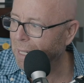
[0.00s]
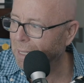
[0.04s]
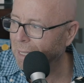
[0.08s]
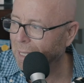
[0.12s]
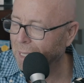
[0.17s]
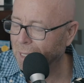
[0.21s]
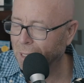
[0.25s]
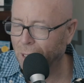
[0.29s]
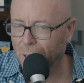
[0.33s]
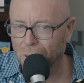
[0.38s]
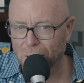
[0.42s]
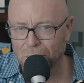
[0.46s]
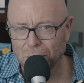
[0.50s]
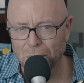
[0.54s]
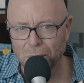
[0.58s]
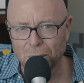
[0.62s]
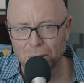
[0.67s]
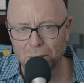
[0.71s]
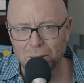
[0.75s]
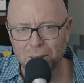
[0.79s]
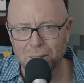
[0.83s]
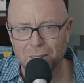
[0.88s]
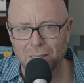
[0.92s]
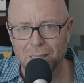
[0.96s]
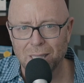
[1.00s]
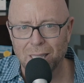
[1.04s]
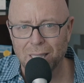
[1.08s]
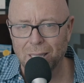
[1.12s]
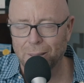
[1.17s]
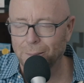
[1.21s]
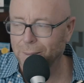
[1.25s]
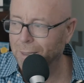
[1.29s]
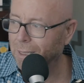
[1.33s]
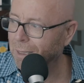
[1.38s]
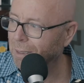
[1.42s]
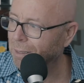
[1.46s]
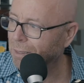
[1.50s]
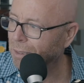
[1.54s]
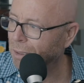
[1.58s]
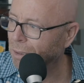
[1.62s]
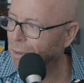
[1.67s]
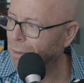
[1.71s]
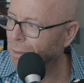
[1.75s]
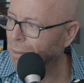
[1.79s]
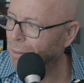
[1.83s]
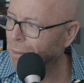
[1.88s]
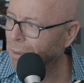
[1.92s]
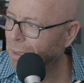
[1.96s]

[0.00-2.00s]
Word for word: like cartoons, and then he went into